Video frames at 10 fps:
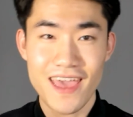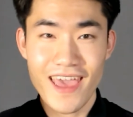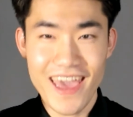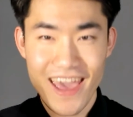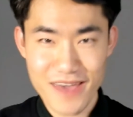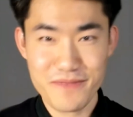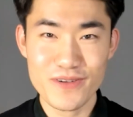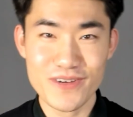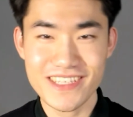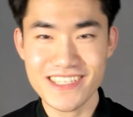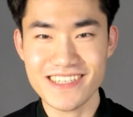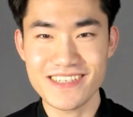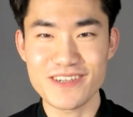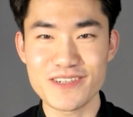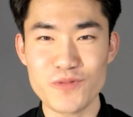Hey everyone, this is
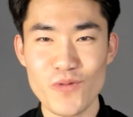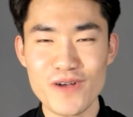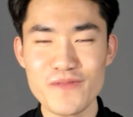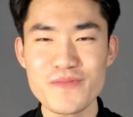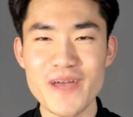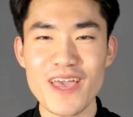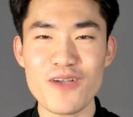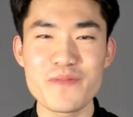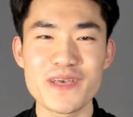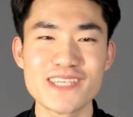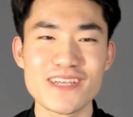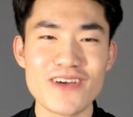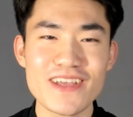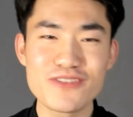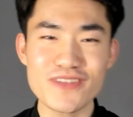Chris. Welcome to my Geckopia channel.
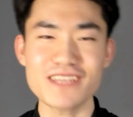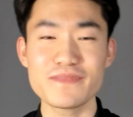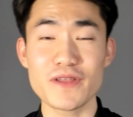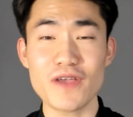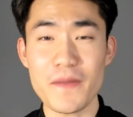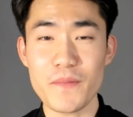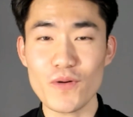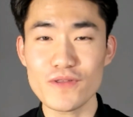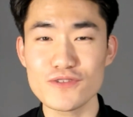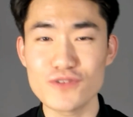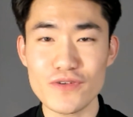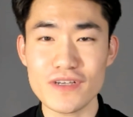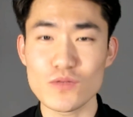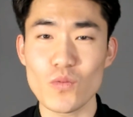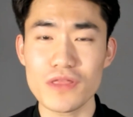In today's video, I'm going to show you
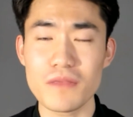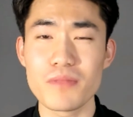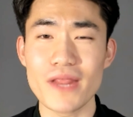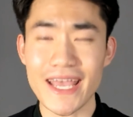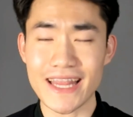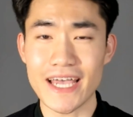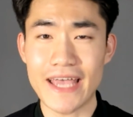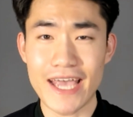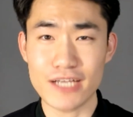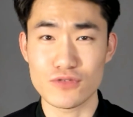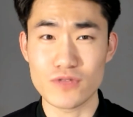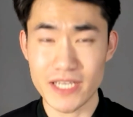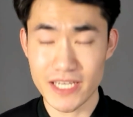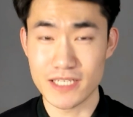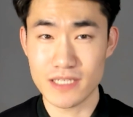guys what the Black Knight actually
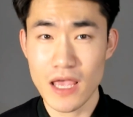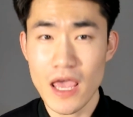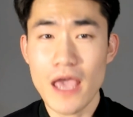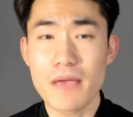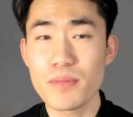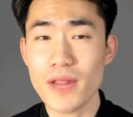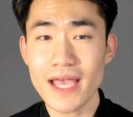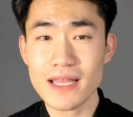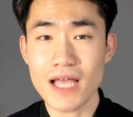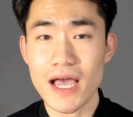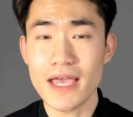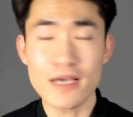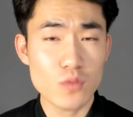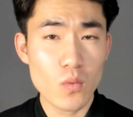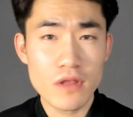is. A Black Knight
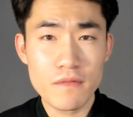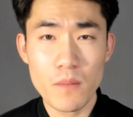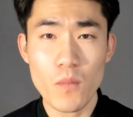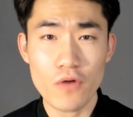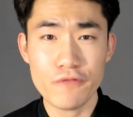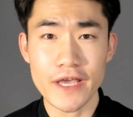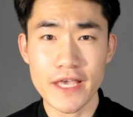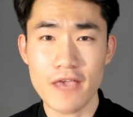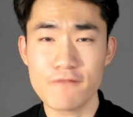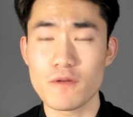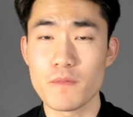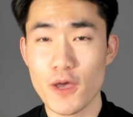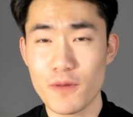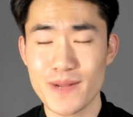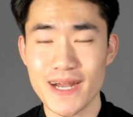is one of the morphs that came from
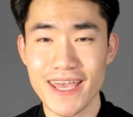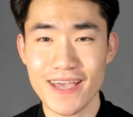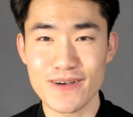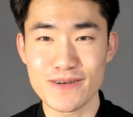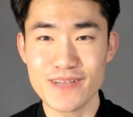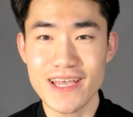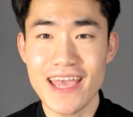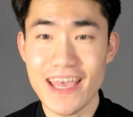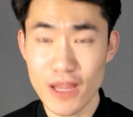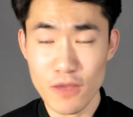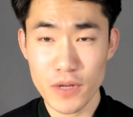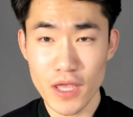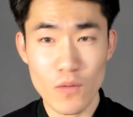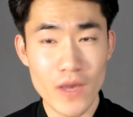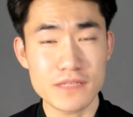Leopard Gecko, and Leopard
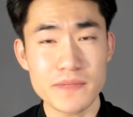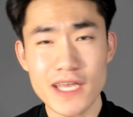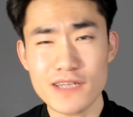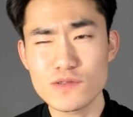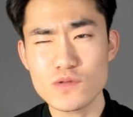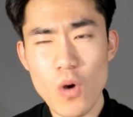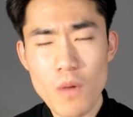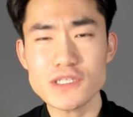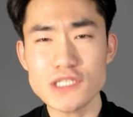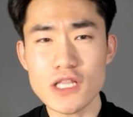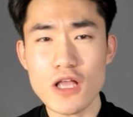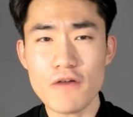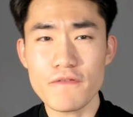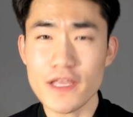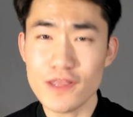Gecko has been getting so much
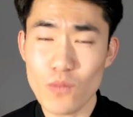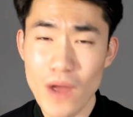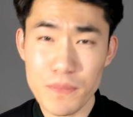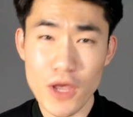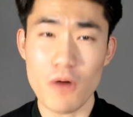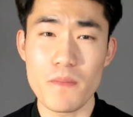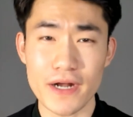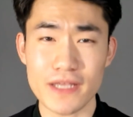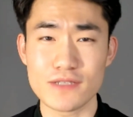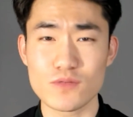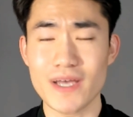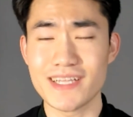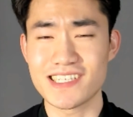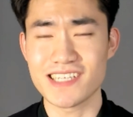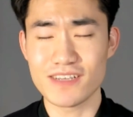love in the reptile market, so I
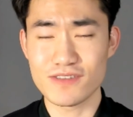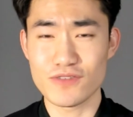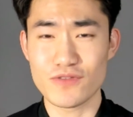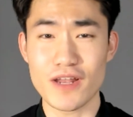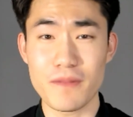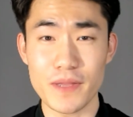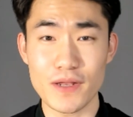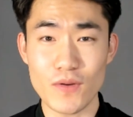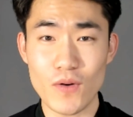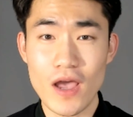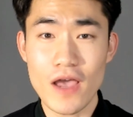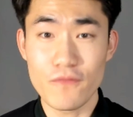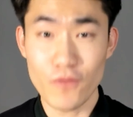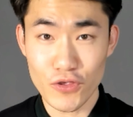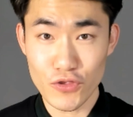decided to create a video
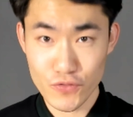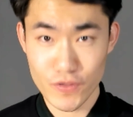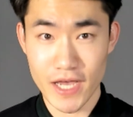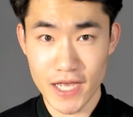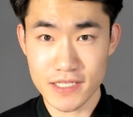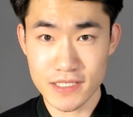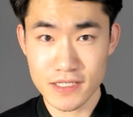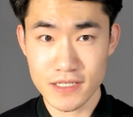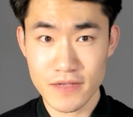for you guys.